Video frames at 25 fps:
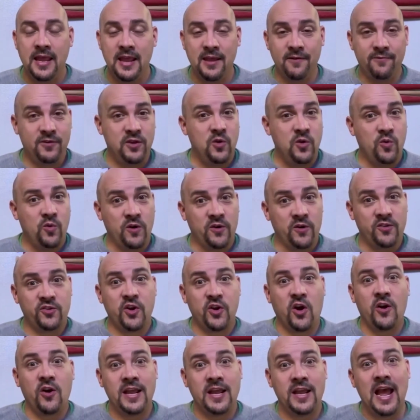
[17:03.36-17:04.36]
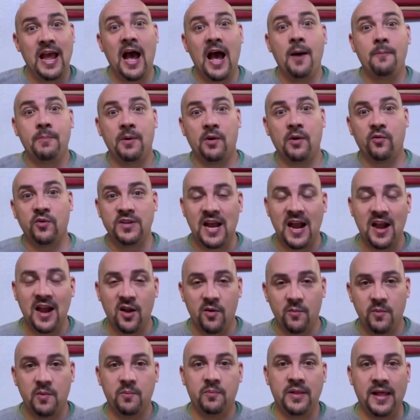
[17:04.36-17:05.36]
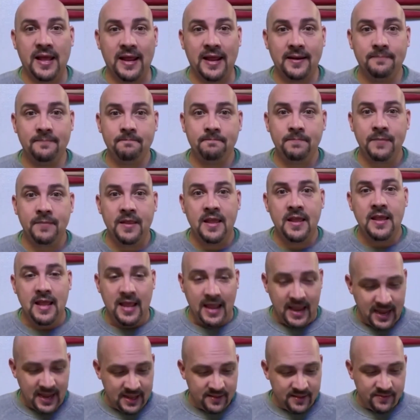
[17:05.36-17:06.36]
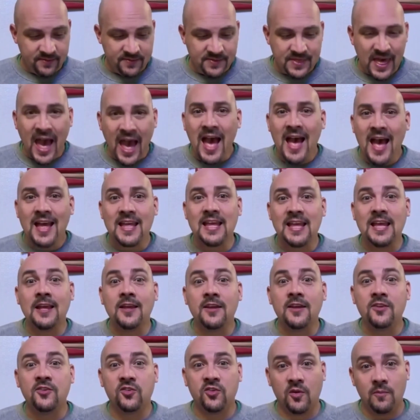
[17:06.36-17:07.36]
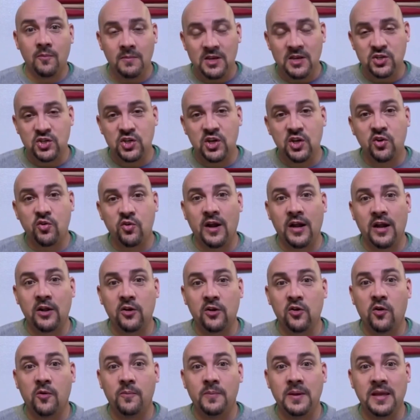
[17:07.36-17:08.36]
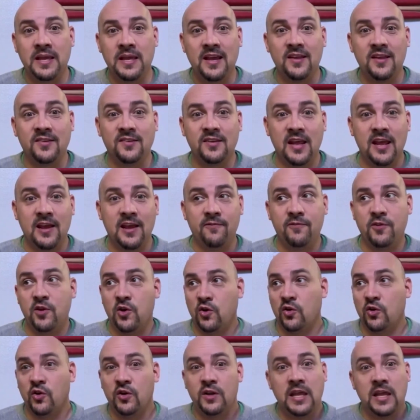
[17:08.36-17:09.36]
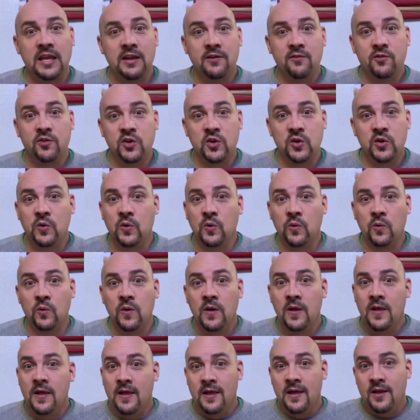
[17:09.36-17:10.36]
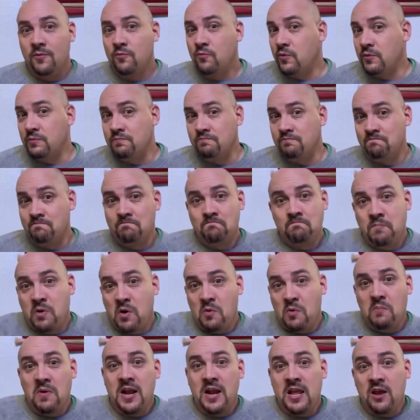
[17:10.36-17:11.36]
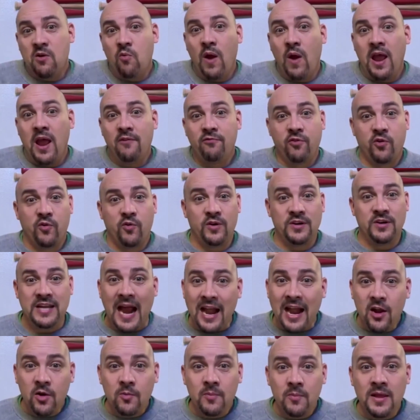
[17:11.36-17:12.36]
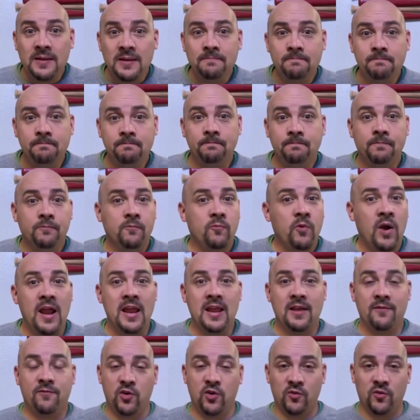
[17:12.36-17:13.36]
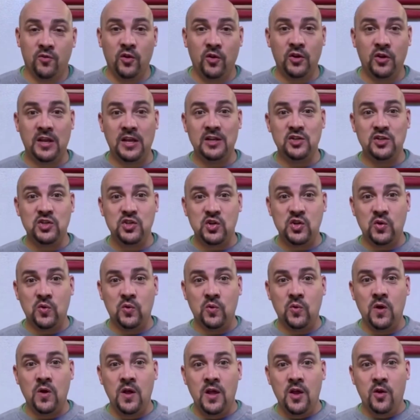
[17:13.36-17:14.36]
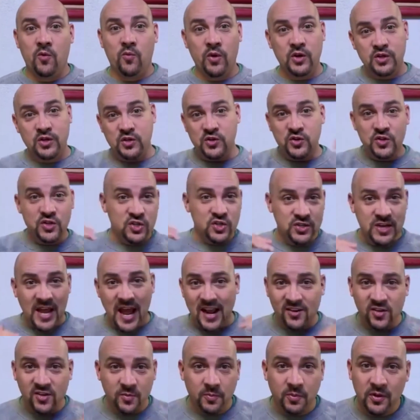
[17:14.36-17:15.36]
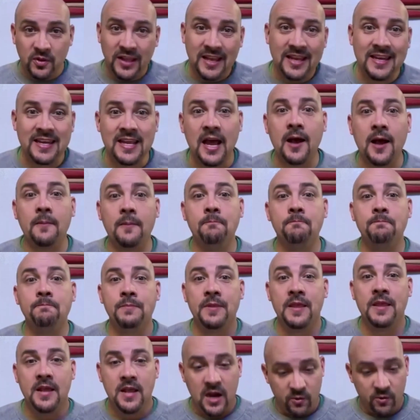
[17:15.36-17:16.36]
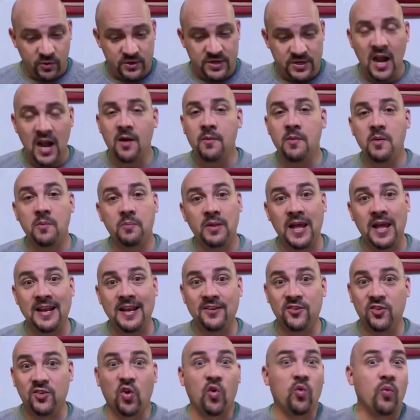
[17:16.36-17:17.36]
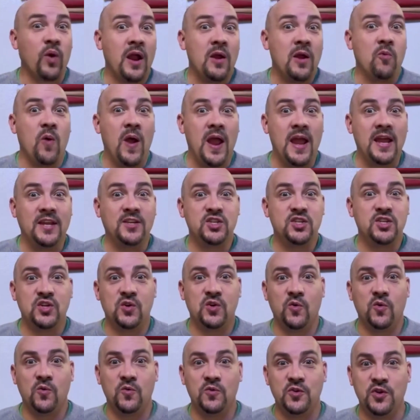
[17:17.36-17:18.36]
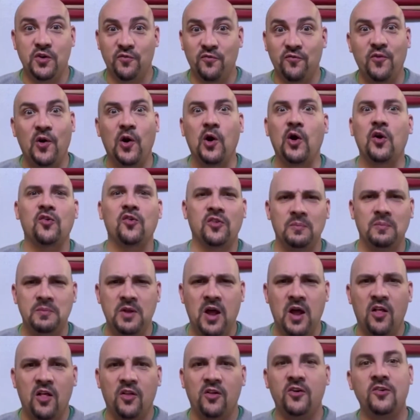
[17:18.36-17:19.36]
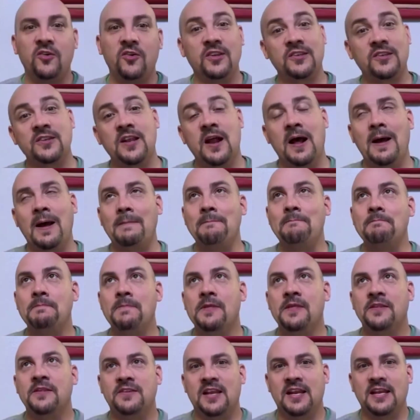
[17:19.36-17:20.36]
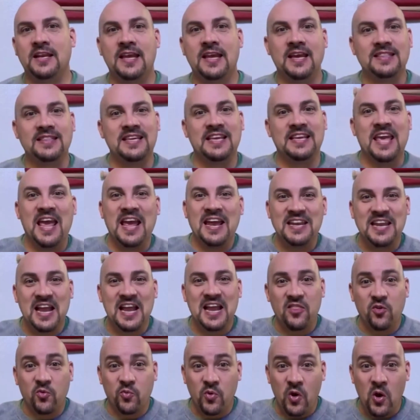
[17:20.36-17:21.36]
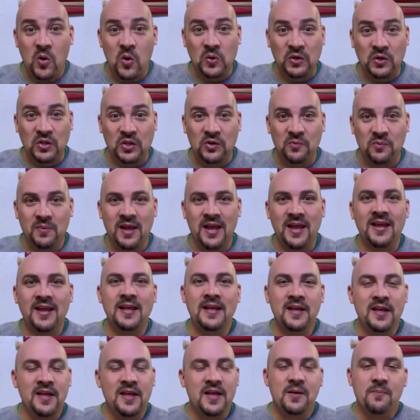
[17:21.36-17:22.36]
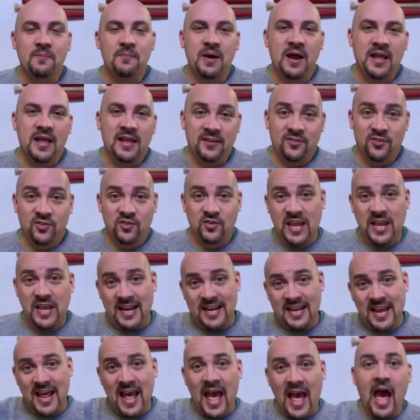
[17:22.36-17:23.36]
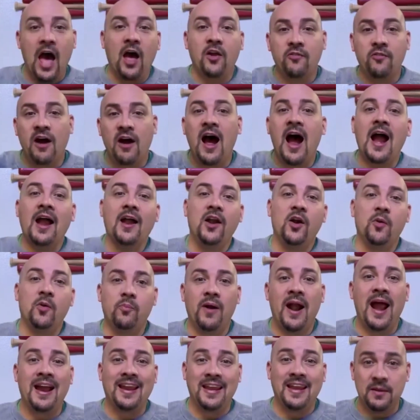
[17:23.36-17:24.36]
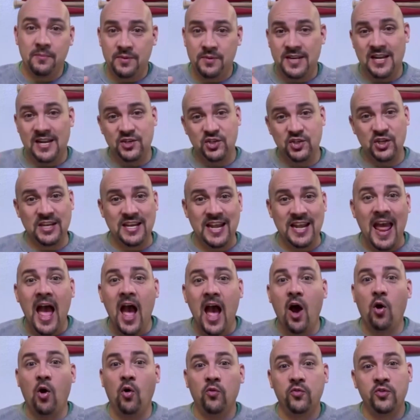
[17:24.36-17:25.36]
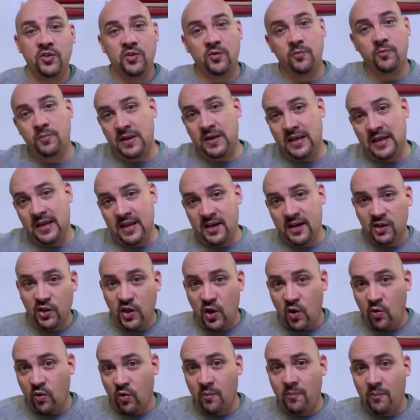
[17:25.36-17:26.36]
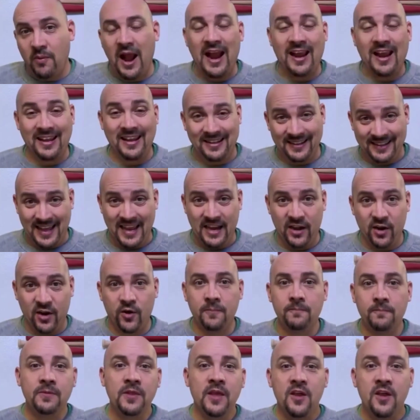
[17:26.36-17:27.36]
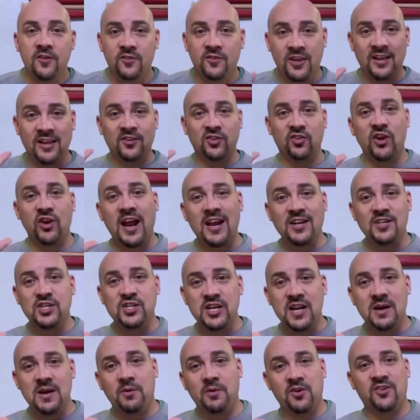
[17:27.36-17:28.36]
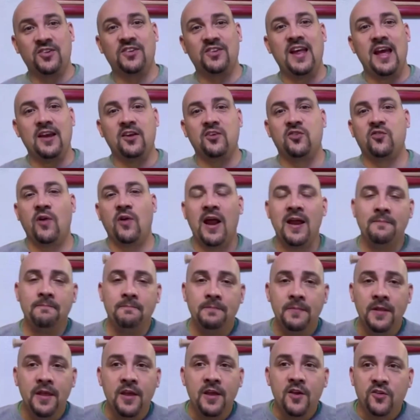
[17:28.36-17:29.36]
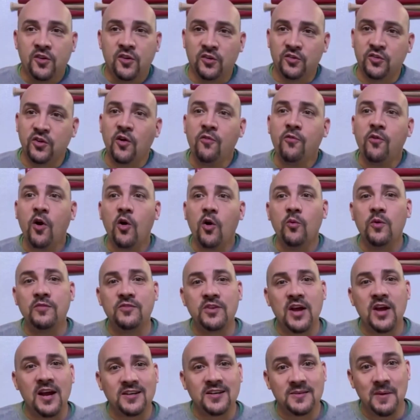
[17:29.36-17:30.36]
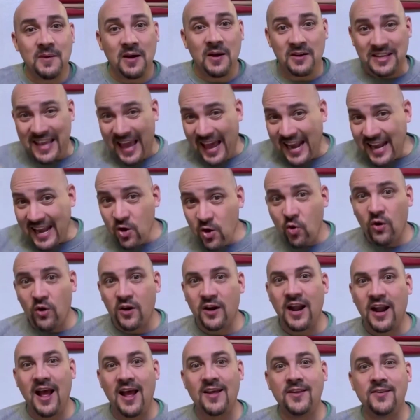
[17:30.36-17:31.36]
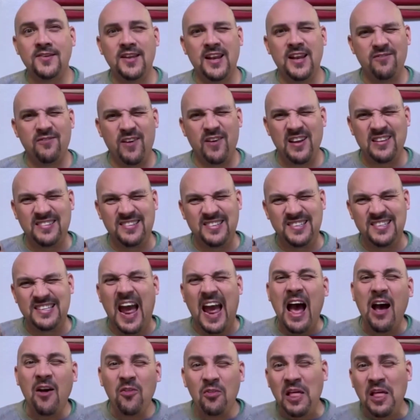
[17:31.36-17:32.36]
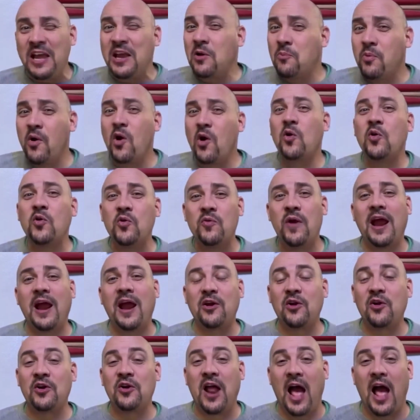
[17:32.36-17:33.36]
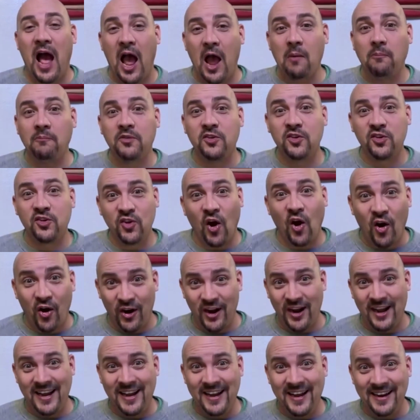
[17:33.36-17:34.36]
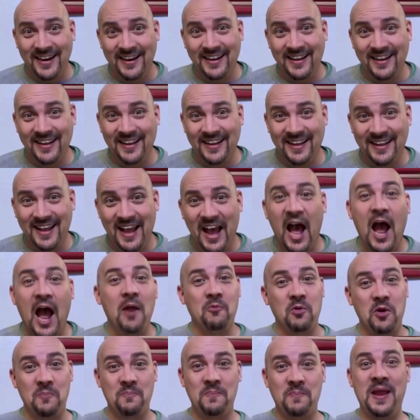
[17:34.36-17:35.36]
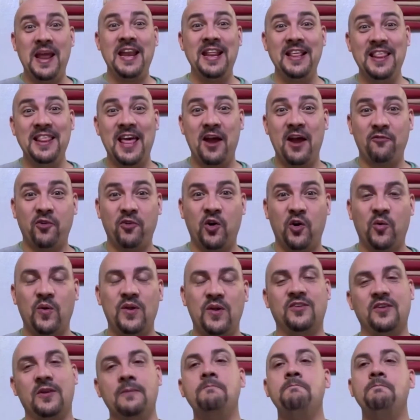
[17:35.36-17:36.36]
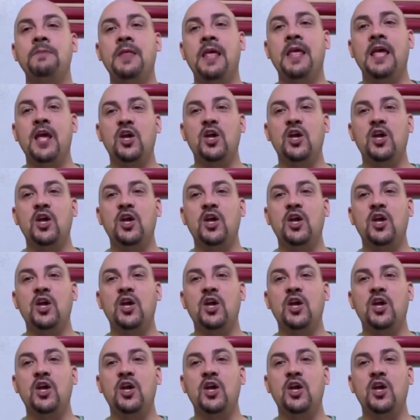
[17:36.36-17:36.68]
if you are starting up a retirement plan. And that is mission critical because if you're looking to re- put money away for retirement, right? If you're looking to reduce your taxable income, a retirement plan is a great way to defer some dollars. It's not going to kick the can down the road a little bit, but it's getting it out of a higher bracket potentially now to be in a lower bracket later. So that's strategy number six, right? So far we've talked about getting organized. And if I sound like a broken record, I'm sorry. I'm repeating that for a reason.